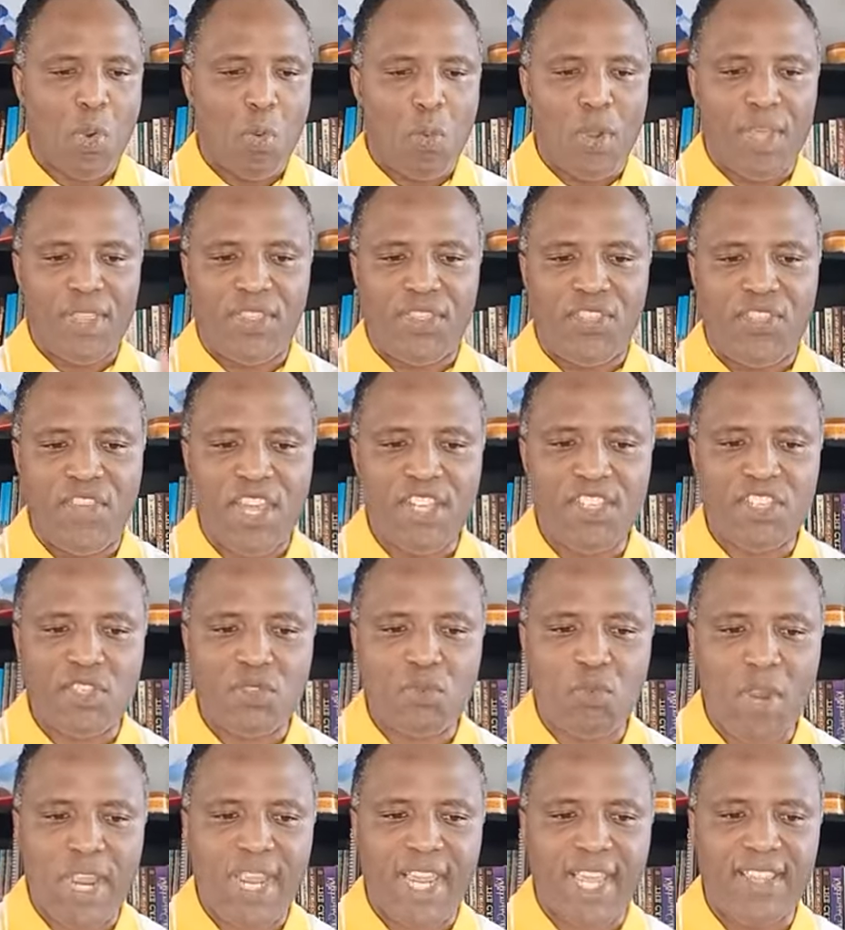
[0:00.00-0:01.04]
With
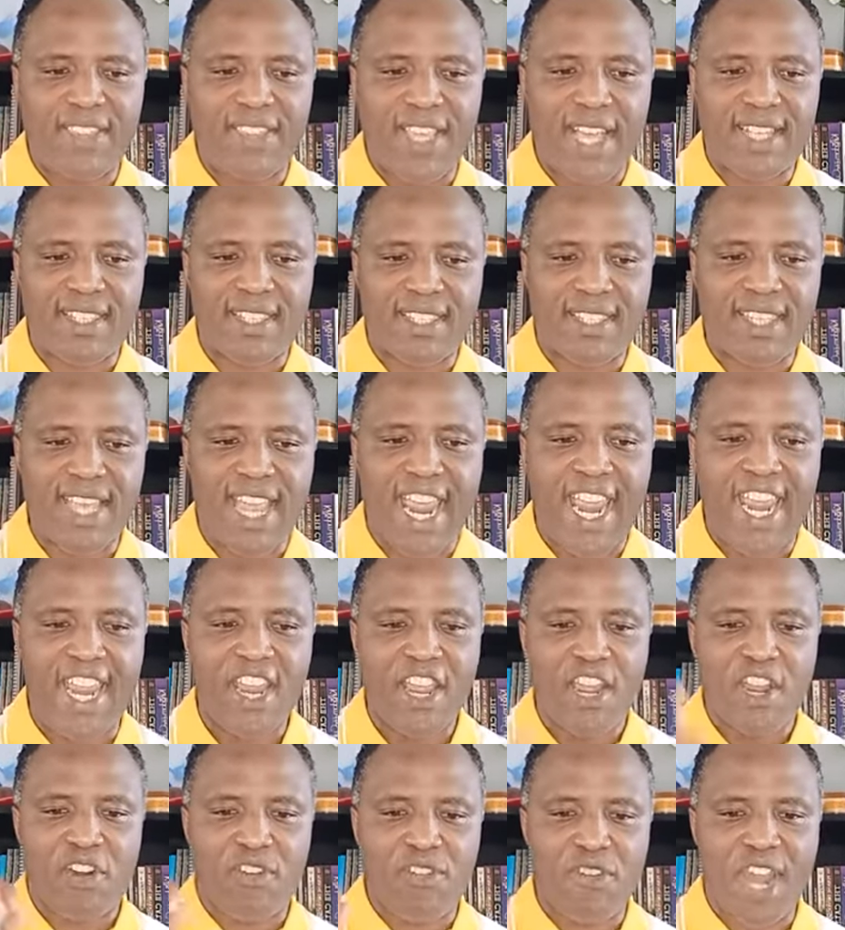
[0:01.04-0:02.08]
this, we can thus say
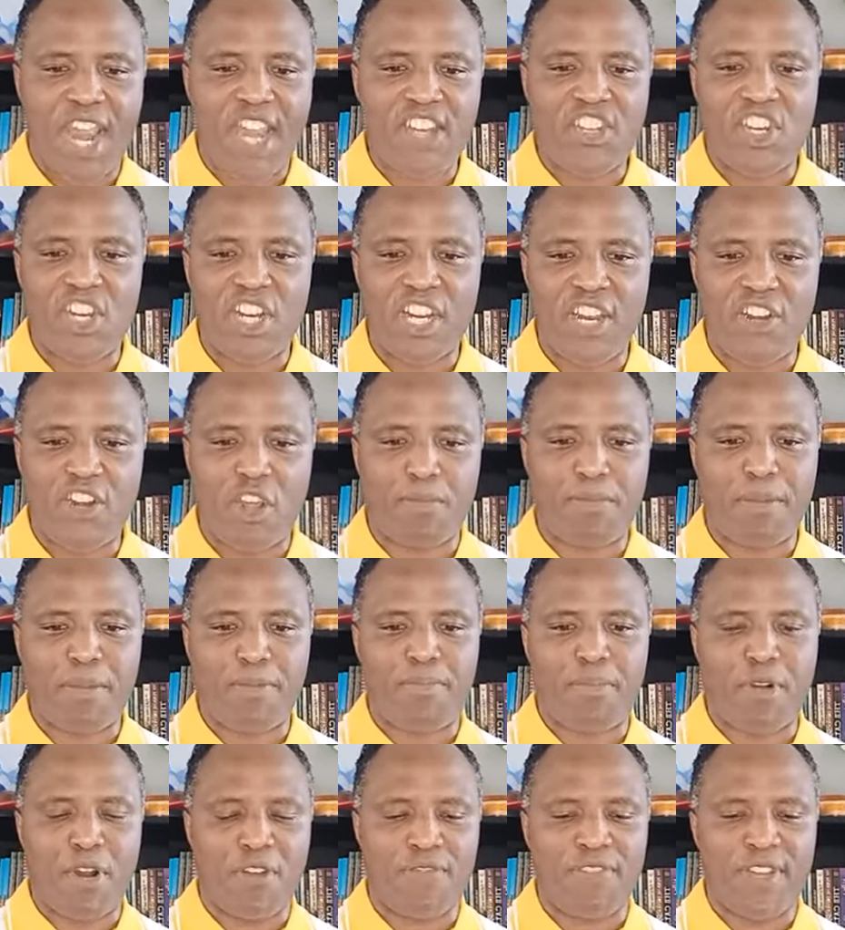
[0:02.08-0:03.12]
creation cannot be
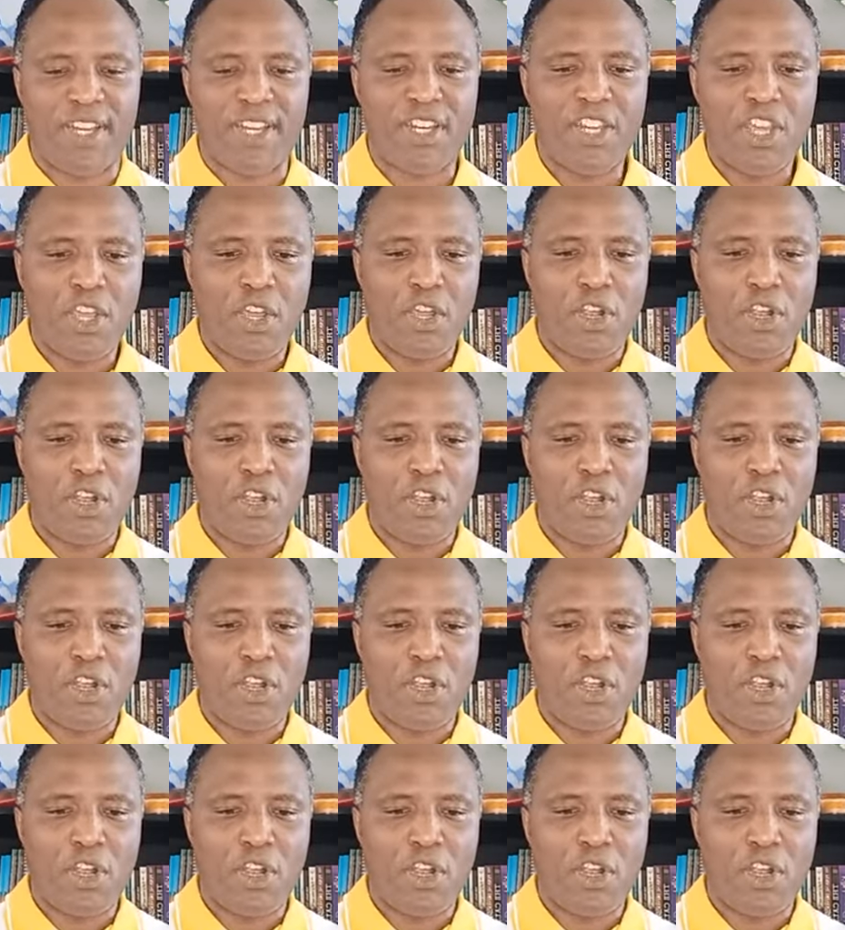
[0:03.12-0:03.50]
proven,